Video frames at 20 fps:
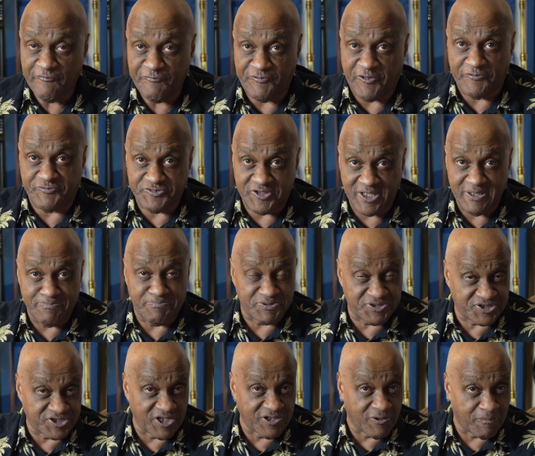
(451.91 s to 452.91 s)

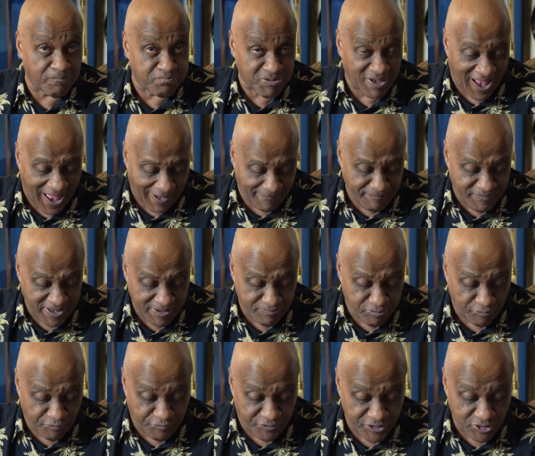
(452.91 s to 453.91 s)
15% of black
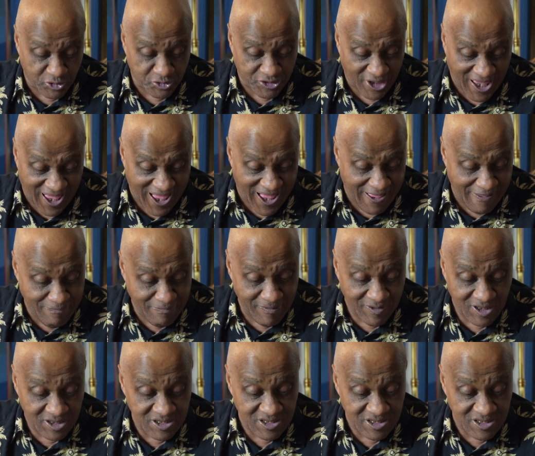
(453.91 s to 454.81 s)
people feel that.